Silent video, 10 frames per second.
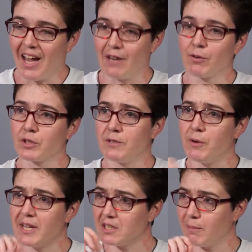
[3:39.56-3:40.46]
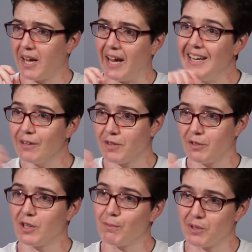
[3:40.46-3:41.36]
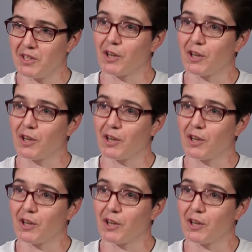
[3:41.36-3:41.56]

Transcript: And of course, if you estimate any of those numbers